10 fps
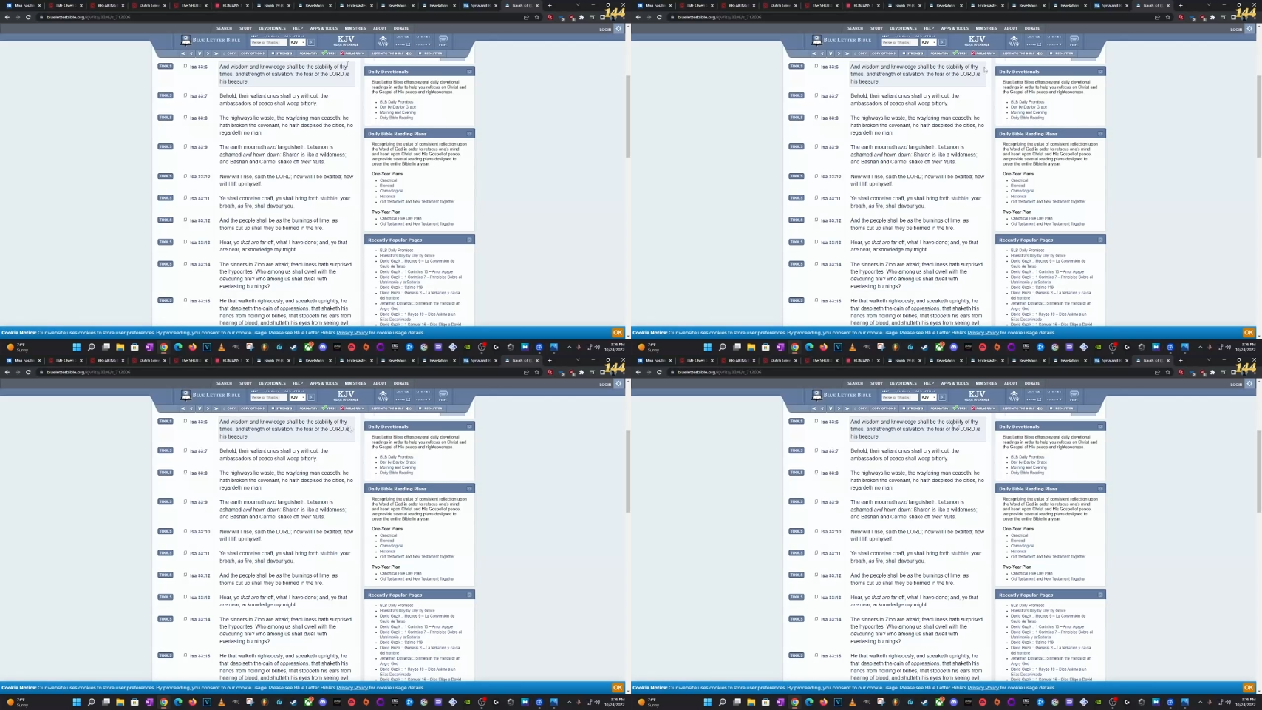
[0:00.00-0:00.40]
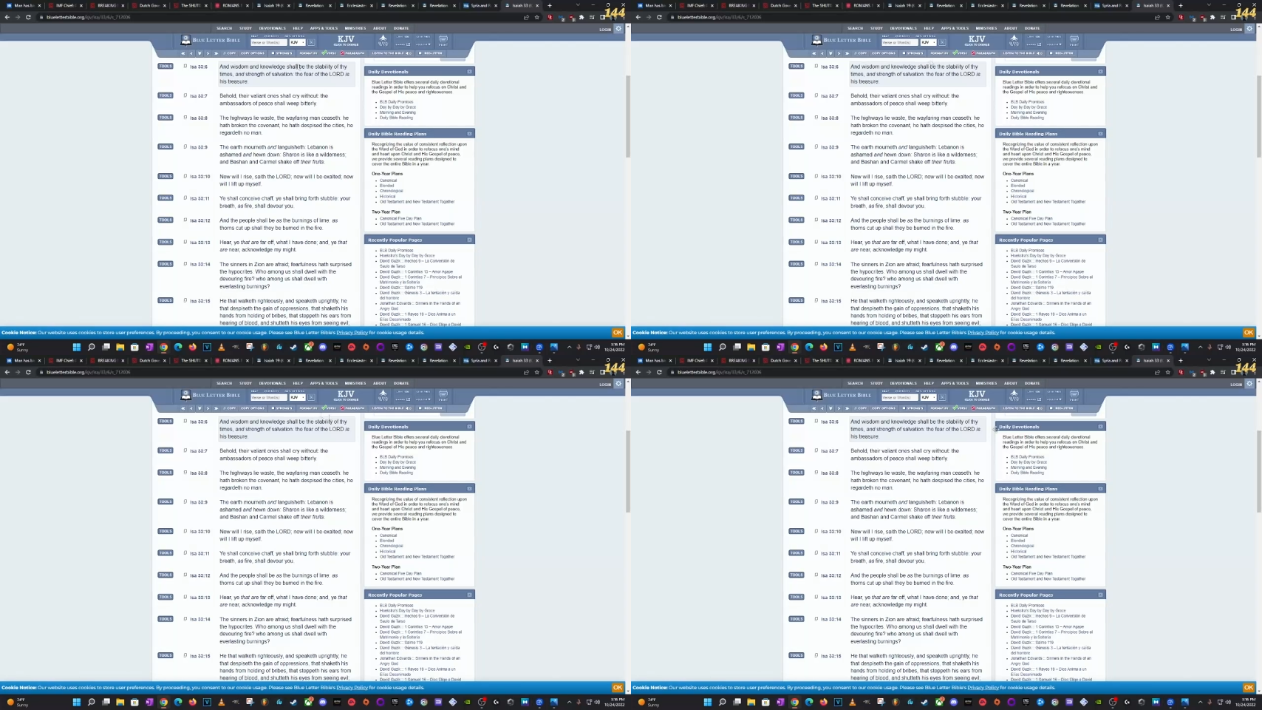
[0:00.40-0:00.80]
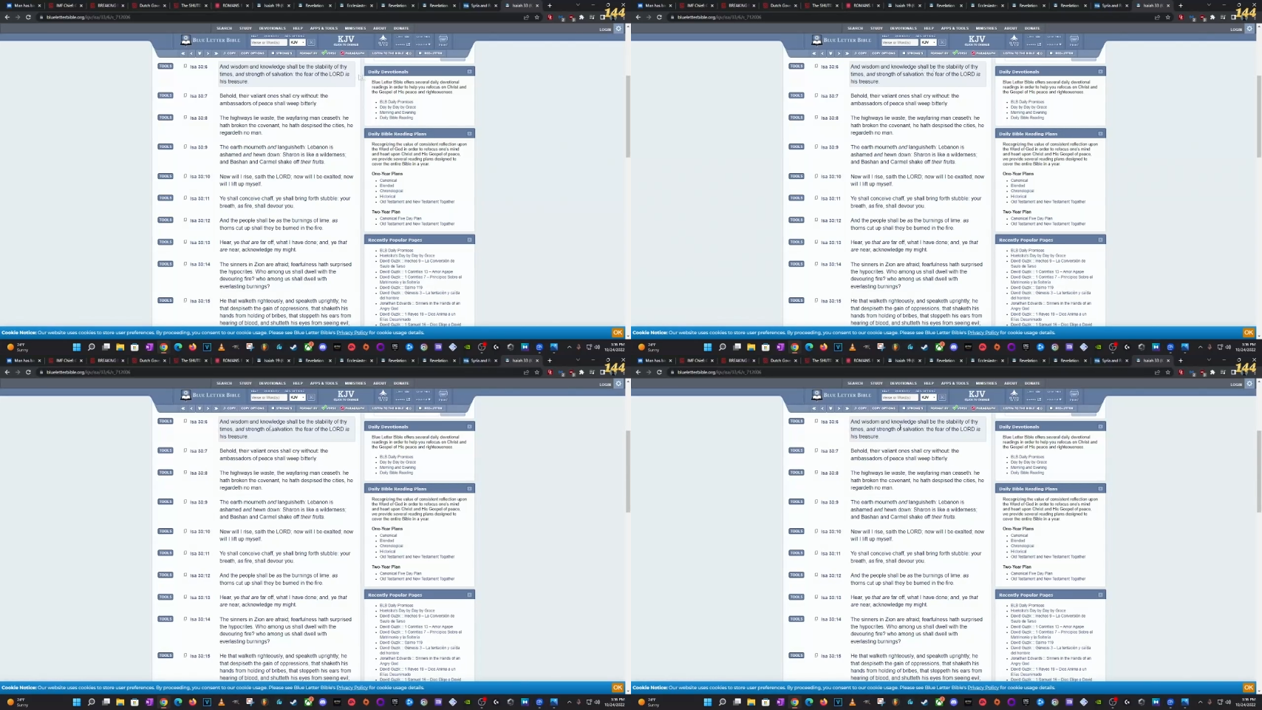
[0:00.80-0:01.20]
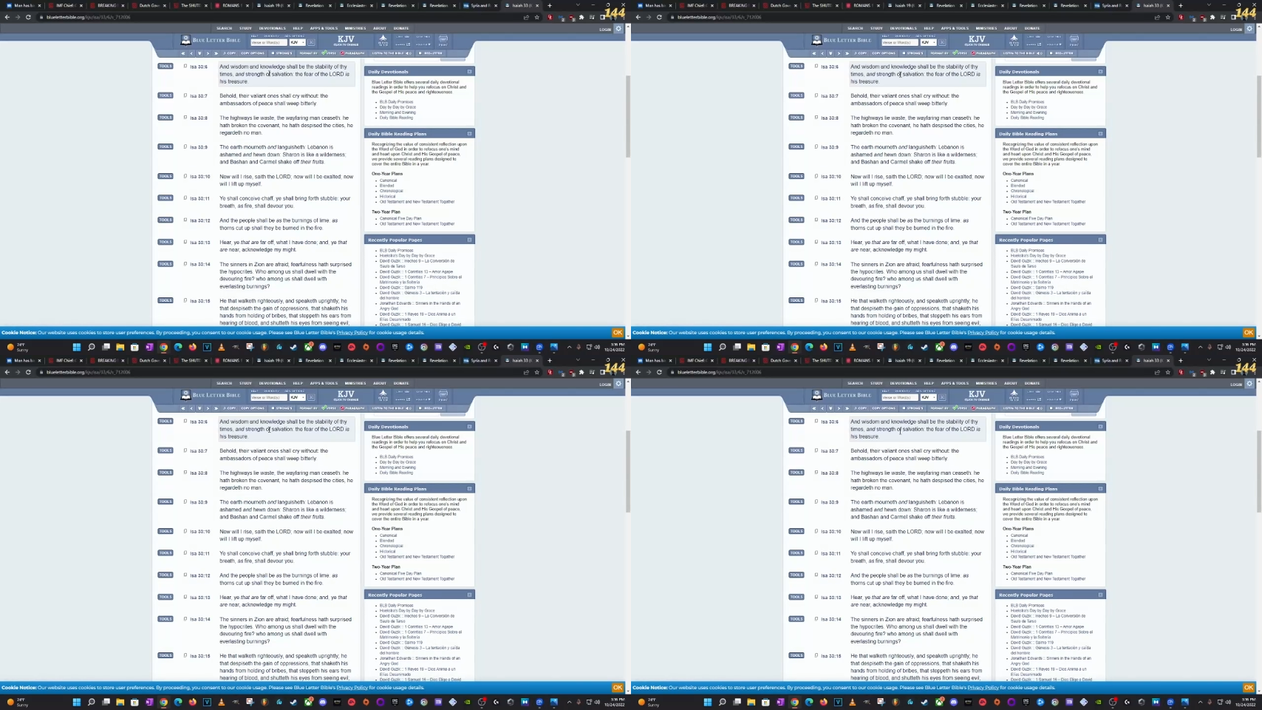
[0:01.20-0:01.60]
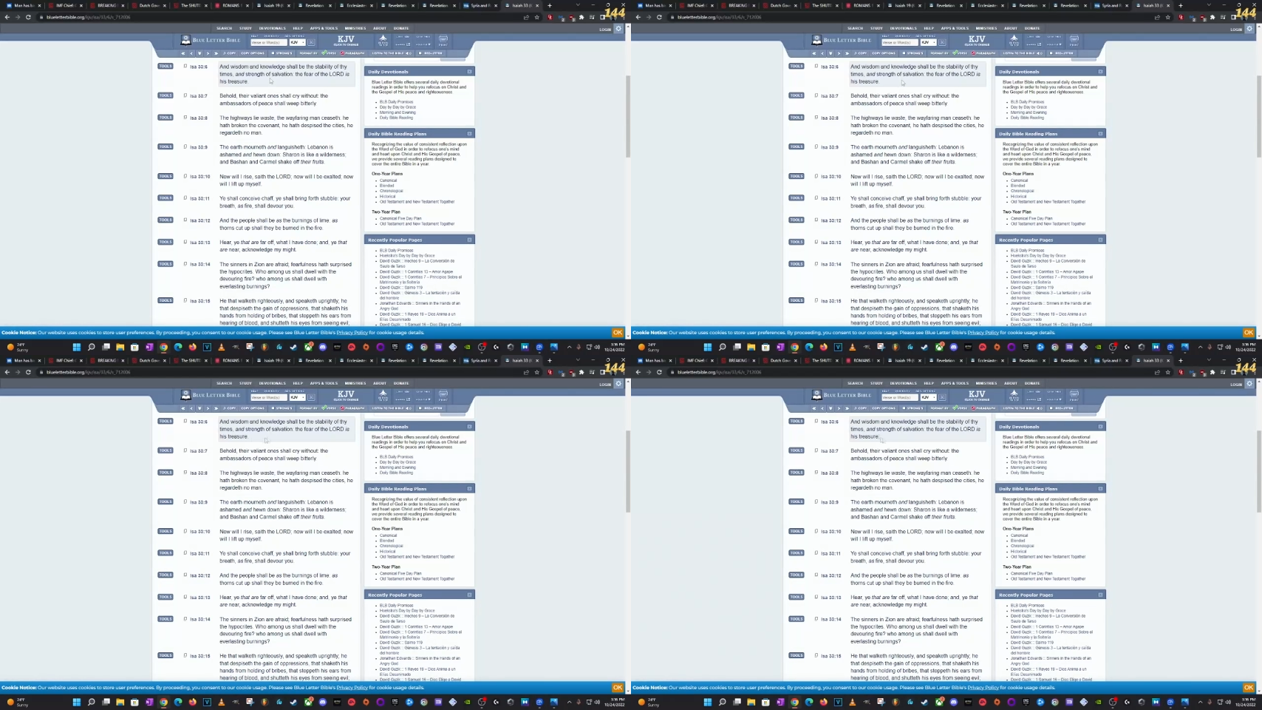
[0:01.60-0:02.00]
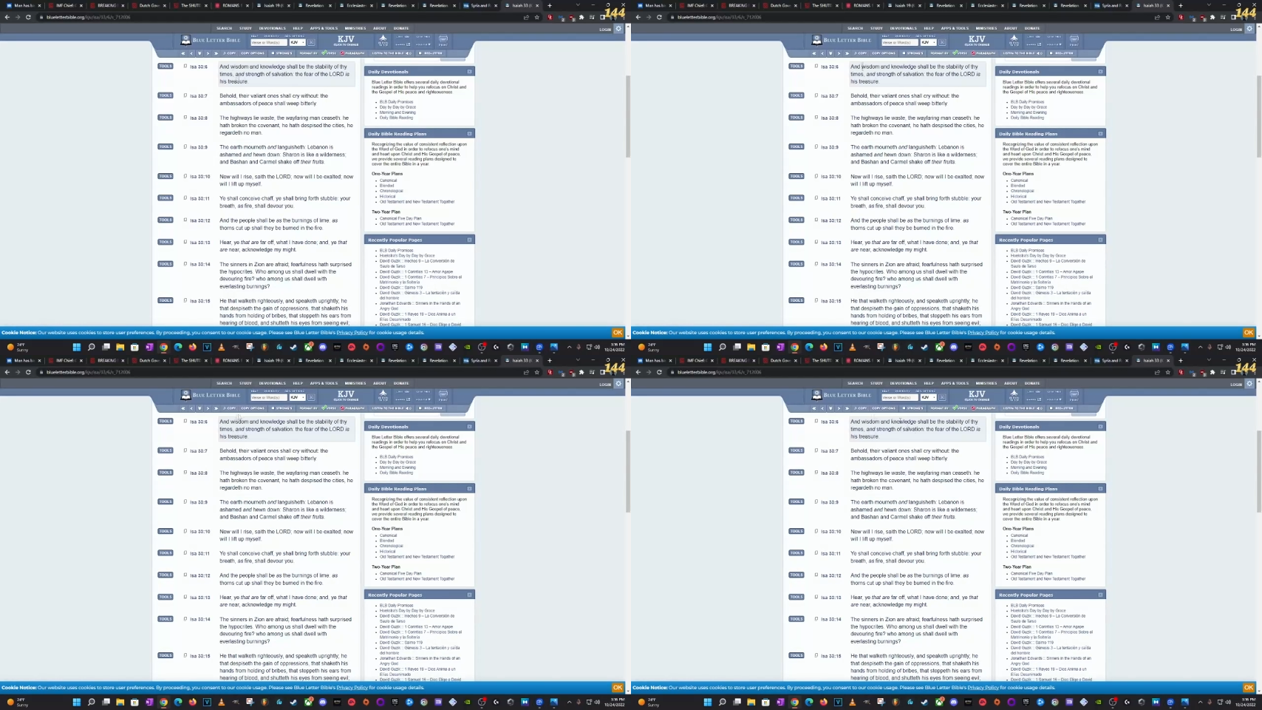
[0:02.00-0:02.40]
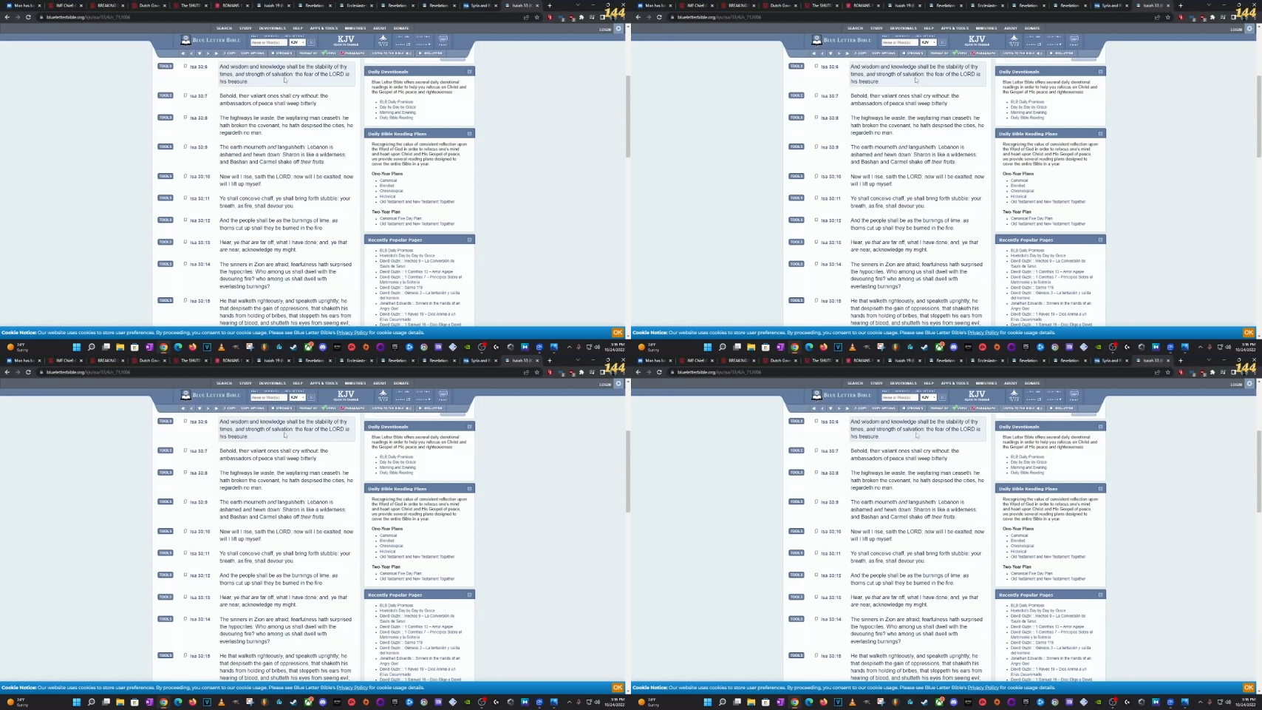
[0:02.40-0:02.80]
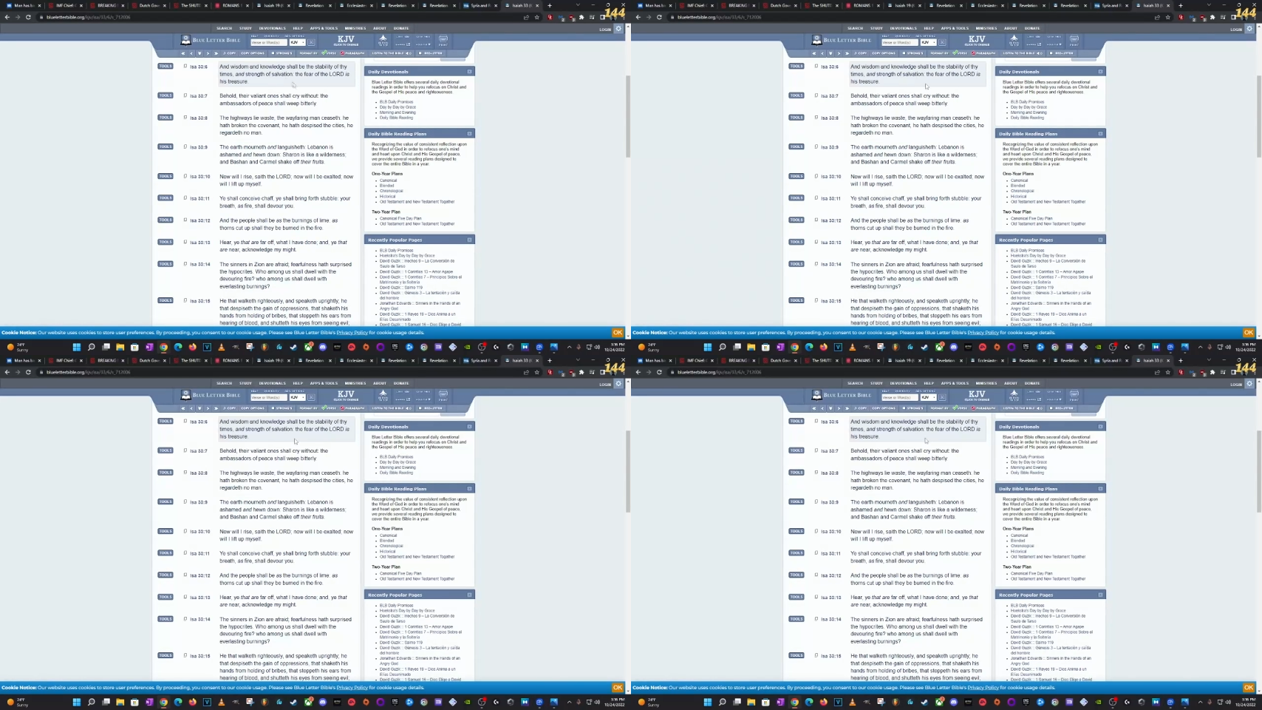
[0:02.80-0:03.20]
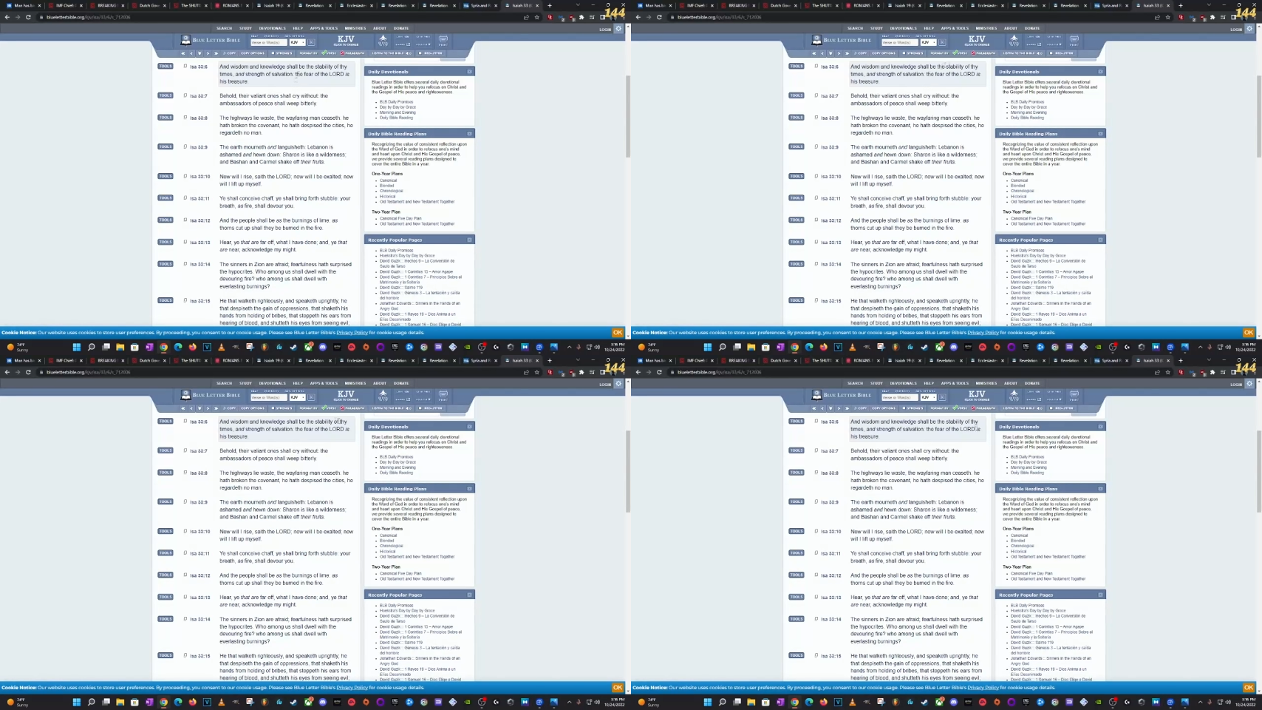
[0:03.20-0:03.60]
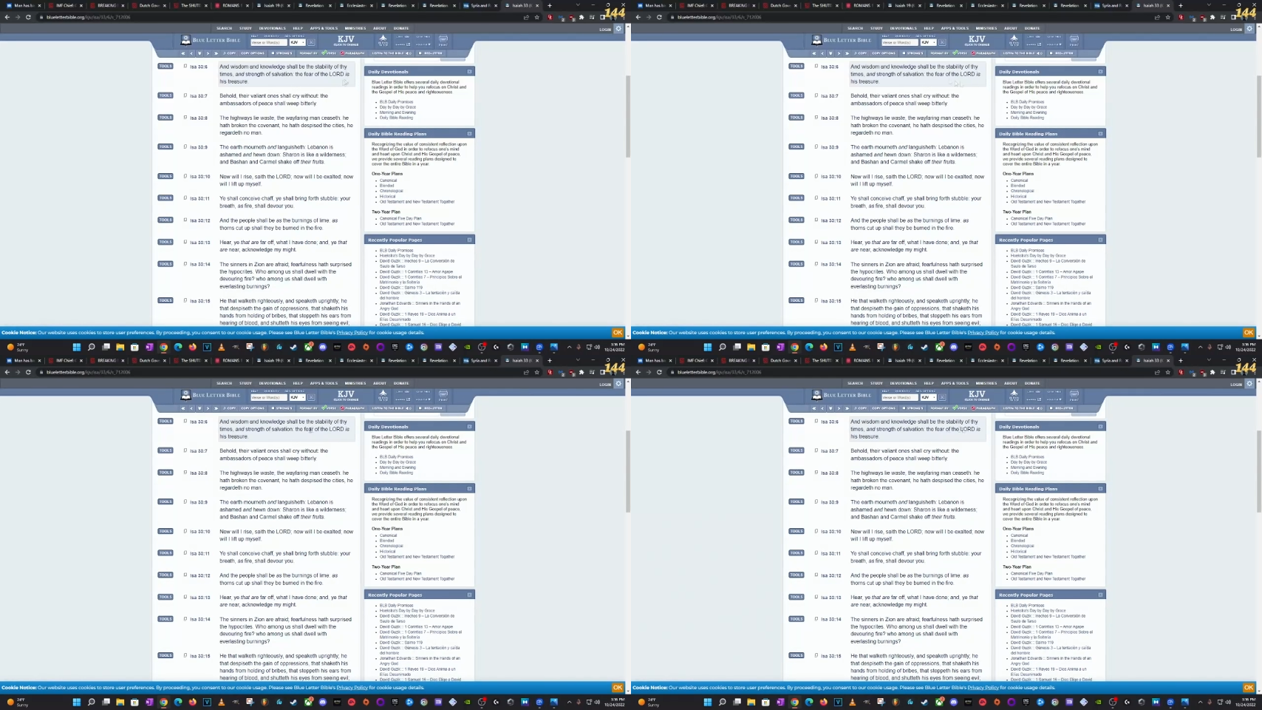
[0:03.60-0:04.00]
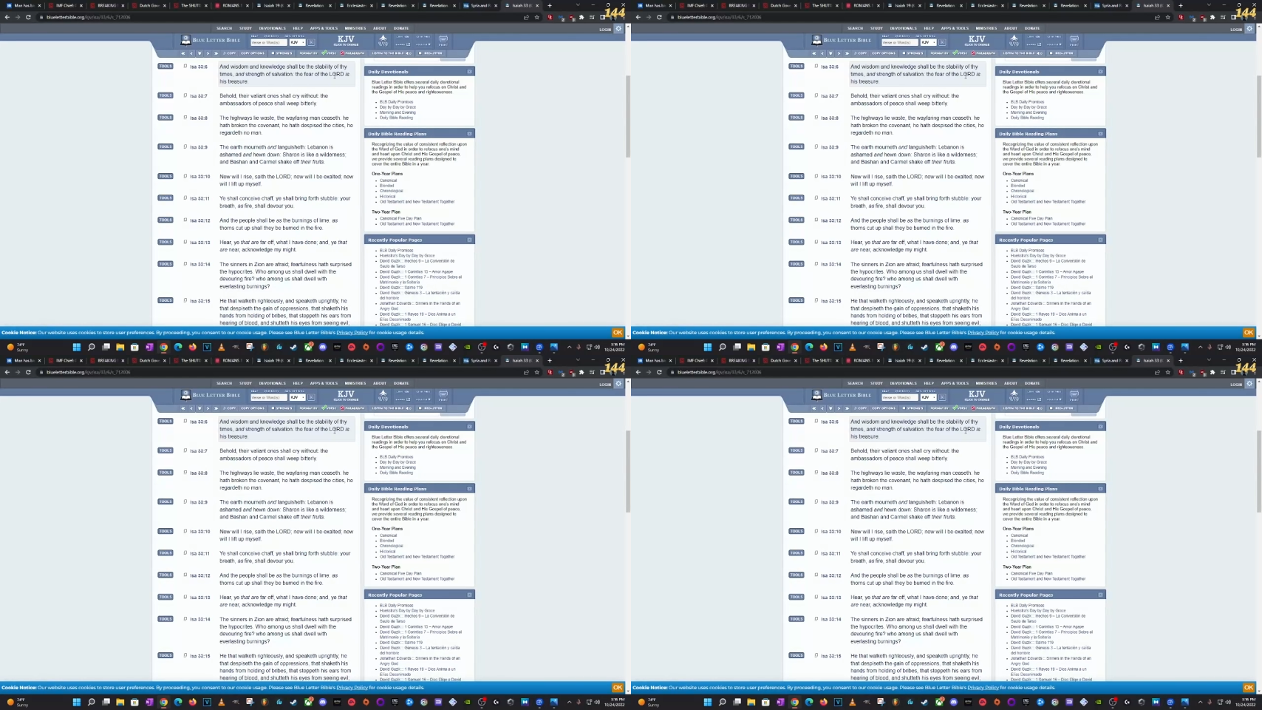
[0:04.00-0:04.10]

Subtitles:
Nobody's mouth can be seen.